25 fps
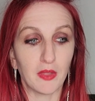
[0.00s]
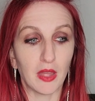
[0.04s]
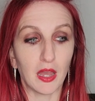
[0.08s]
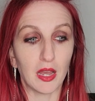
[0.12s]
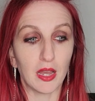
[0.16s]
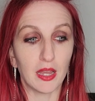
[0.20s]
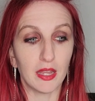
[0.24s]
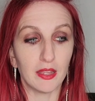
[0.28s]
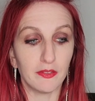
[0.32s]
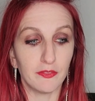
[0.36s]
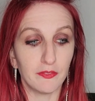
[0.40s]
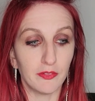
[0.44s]

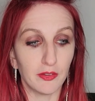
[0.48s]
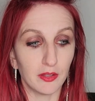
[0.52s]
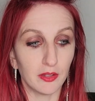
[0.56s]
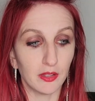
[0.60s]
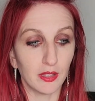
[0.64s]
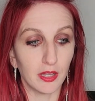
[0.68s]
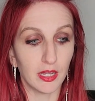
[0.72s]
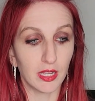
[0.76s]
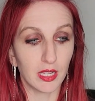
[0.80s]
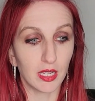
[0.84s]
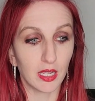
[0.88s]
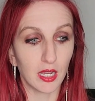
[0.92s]
I felt
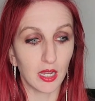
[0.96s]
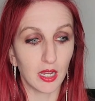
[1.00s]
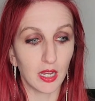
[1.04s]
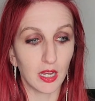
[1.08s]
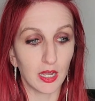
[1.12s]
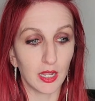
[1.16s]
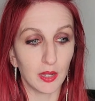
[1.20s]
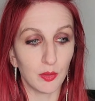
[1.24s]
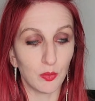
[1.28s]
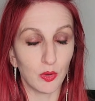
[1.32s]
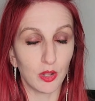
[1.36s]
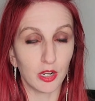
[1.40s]
like
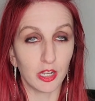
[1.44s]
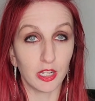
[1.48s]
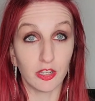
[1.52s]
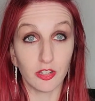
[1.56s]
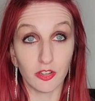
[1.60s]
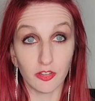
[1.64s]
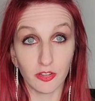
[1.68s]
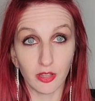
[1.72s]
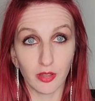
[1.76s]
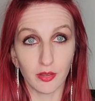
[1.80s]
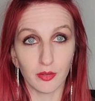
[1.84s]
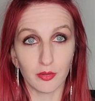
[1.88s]
I wanted to
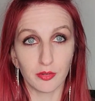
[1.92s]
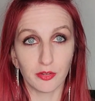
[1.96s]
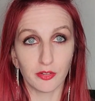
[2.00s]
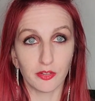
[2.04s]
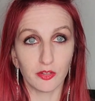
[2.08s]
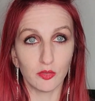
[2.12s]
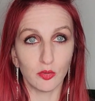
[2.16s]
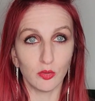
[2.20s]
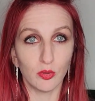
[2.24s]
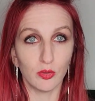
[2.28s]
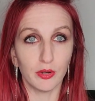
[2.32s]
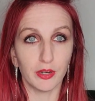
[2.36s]
tell her
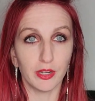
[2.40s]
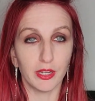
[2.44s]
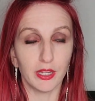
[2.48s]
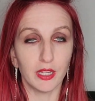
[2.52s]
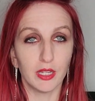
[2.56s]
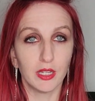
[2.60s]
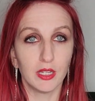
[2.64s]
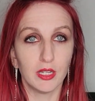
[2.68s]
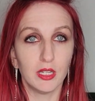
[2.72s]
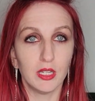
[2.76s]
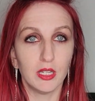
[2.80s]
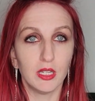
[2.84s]
story.
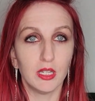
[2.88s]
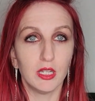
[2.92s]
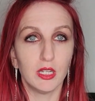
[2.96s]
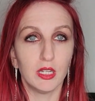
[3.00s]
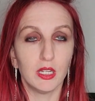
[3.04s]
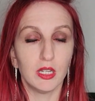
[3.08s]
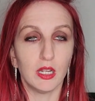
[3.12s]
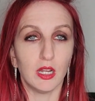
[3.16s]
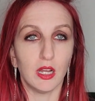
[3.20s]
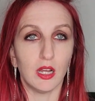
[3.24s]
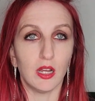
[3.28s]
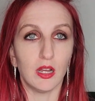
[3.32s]

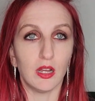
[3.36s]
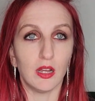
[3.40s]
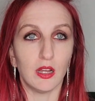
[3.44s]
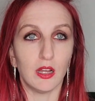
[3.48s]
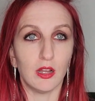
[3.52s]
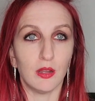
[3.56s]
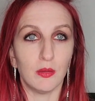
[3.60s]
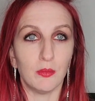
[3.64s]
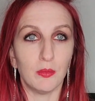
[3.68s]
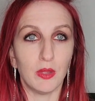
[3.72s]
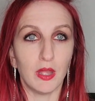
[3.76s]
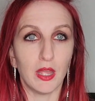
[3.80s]

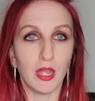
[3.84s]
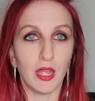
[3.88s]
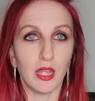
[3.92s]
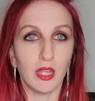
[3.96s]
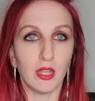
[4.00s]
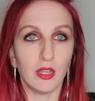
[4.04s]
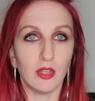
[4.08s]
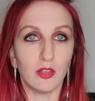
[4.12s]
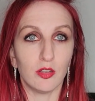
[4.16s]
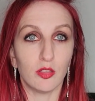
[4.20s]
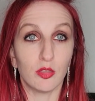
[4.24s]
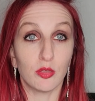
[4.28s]

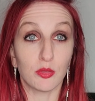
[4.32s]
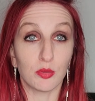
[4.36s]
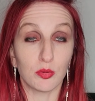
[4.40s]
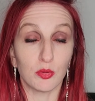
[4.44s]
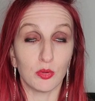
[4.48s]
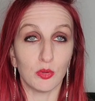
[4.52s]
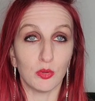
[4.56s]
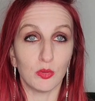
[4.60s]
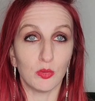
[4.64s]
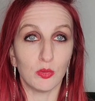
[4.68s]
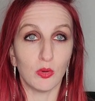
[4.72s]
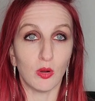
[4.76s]
And
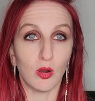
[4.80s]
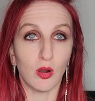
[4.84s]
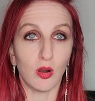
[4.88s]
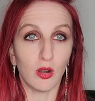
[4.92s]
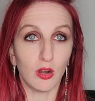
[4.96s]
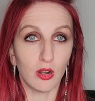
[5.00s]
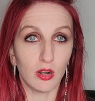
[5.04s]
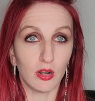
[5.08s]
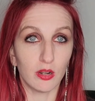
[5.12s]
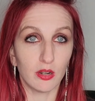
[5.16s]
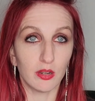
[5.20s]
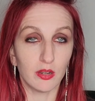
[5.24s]
through
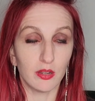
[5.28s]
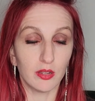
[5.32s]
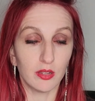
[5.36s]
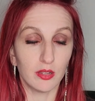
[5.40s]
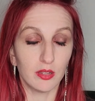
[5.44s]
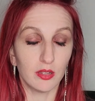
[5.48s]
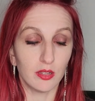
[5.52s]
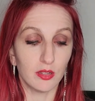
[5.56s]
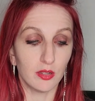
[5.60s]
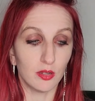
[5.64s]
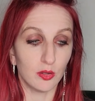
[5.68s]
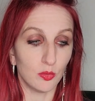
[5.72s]
art,
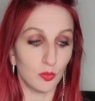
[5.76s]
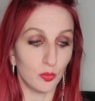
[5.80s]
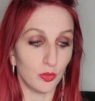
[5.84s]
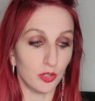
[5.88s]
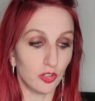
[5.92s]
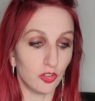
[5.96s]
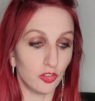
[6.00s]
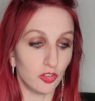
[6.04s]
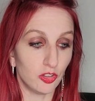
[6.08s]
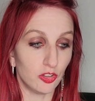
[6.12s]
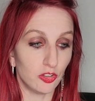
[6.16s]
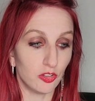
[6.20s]

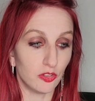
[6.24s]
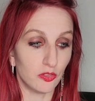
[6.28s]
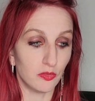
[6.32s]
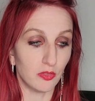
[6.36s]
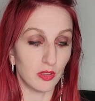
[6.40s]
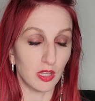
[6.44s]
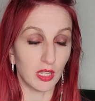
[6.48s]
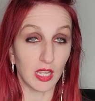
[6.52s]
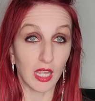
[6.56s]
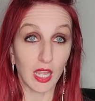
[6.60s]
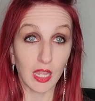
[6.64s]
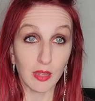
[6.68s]
which
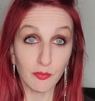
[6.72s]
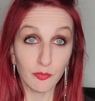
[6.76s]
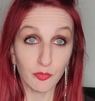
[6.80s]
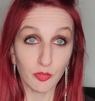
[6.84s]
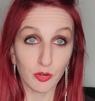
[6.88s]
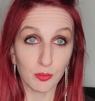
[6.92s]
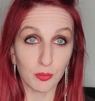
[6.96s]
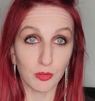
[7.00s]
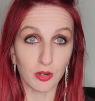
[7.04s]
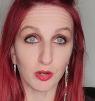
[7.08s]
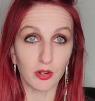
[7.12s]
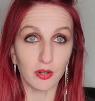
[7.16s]
they came
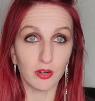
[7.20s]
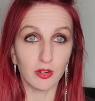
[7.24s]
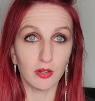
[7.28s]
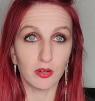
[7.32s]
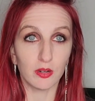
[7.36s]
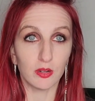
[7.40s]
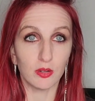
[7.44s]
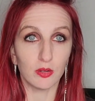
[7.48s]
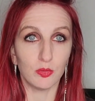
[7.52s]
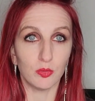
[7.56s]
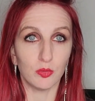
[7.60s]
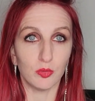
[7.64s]
from art,
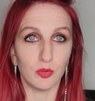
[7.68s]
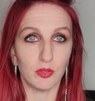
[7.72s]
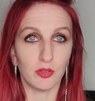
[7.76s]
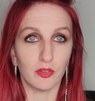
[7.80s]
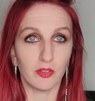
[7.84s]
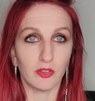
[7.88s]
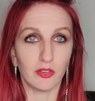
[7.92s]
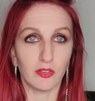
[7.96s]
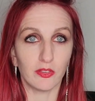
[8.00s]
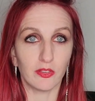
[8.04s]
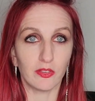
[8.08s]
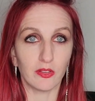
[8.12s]

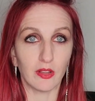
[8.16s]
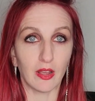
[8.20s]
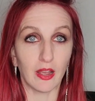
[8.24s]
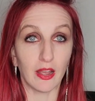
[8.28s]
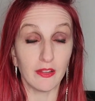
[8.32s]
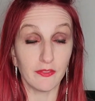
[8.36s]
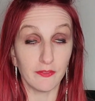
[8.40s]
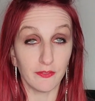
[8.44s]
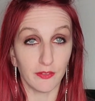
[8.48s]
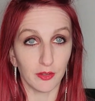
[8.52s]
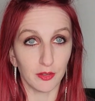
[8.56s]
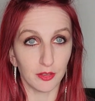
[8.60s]
was, I
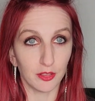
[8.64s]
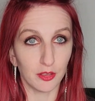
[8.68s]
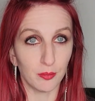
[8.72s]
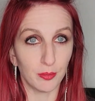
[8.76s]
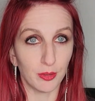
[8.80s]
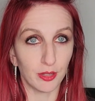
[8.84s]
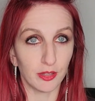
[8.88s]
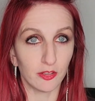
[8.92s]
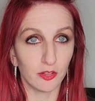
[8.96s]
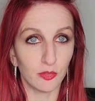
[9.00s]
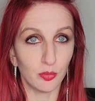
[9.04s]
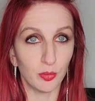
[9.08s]
felt, the
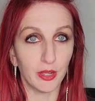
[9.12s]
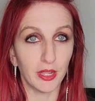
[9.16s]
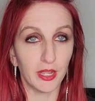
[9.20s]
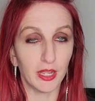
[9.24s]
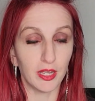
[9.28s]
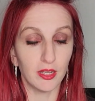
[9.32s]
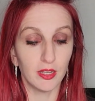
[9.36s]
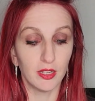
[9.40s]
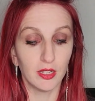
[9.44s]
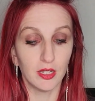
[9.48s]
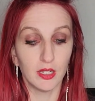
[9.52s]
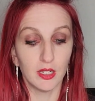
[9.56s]
best
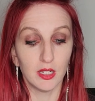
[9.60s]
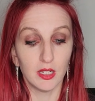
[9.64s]
way.